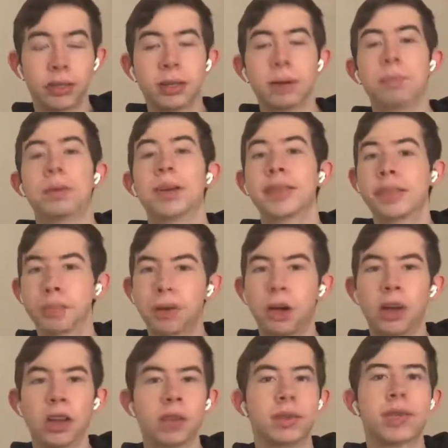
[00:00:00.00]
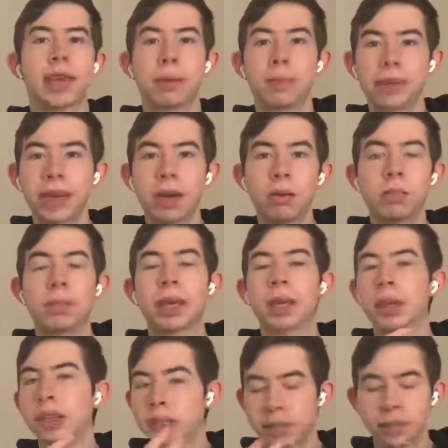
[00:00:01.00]
but some audio is kept out
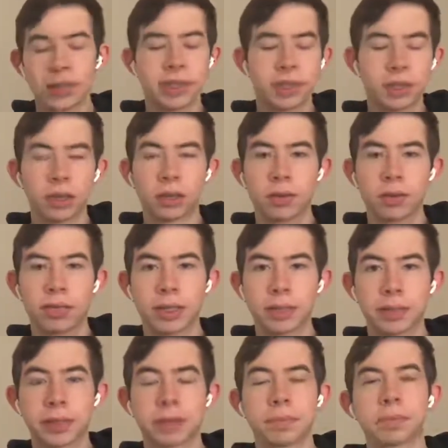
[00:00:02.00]
because of the silicone tips.